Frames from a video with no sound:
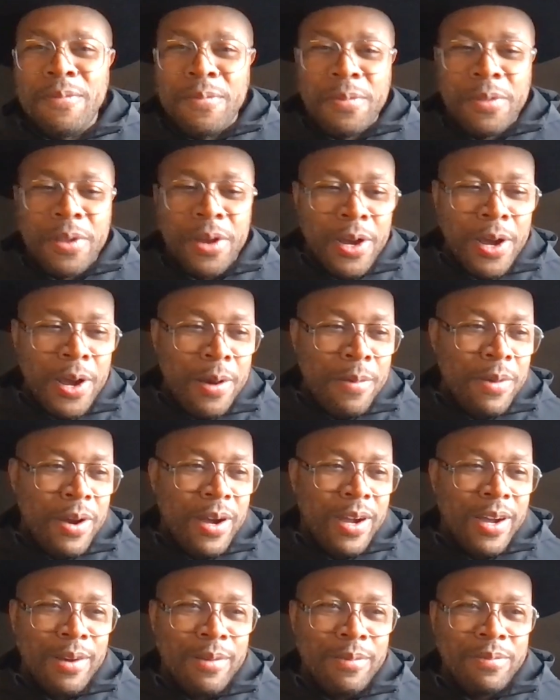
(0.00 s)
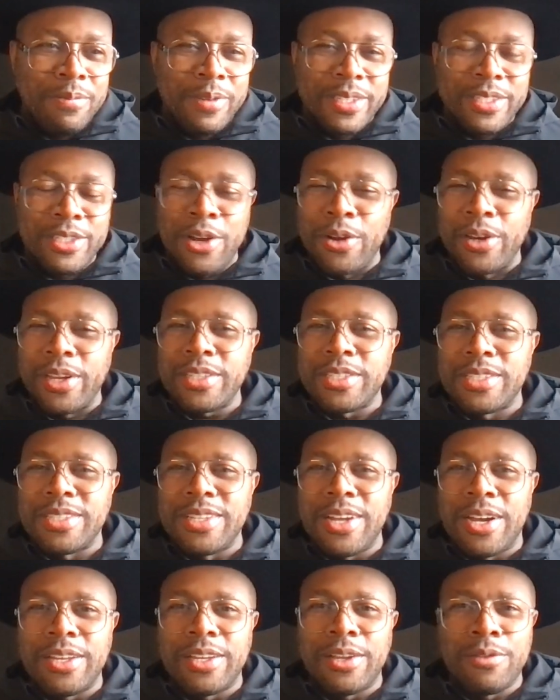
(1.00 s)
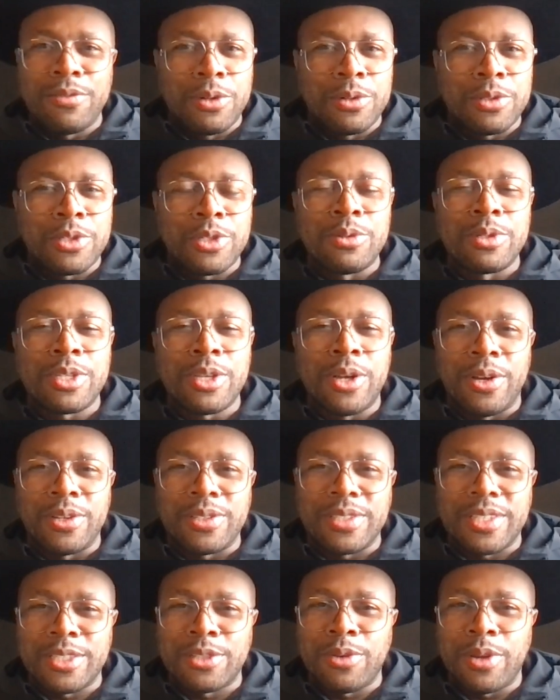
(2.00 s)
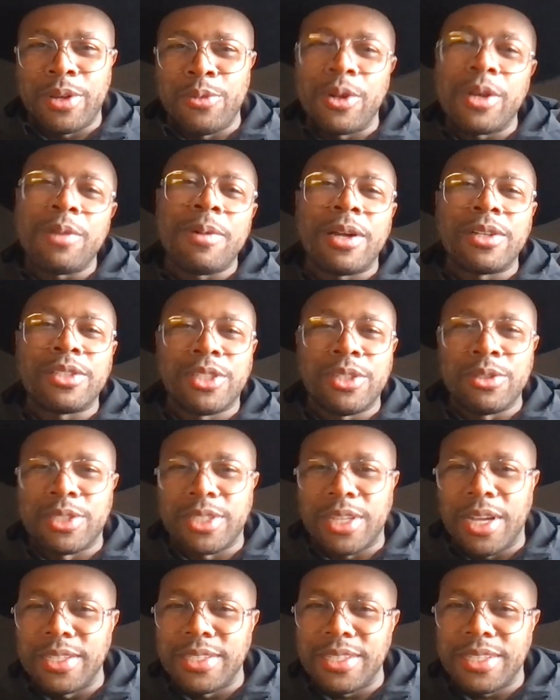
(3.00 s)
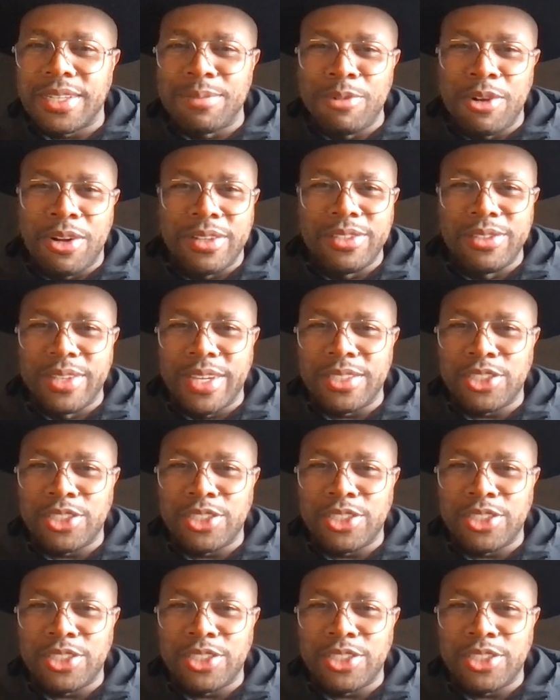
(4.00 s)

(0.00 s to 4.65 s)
But no, I love those 2 songs. That's great. What about you, Shanti? Come on, you got to